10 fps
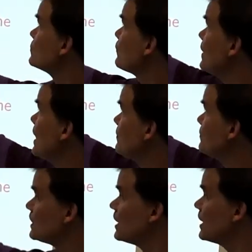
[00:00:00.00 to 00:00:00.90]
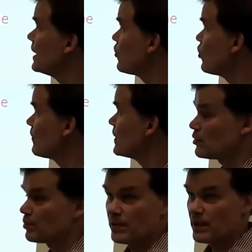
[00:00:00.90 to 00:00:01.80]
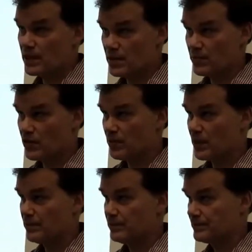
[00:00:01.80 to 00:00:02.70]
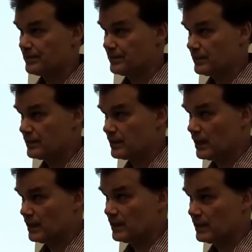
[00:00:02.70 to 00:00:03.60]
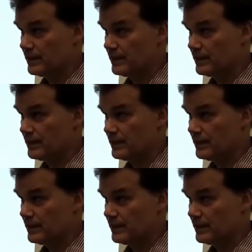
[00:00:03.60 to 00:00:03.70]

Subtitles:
So we have still a convex optimization problem, right?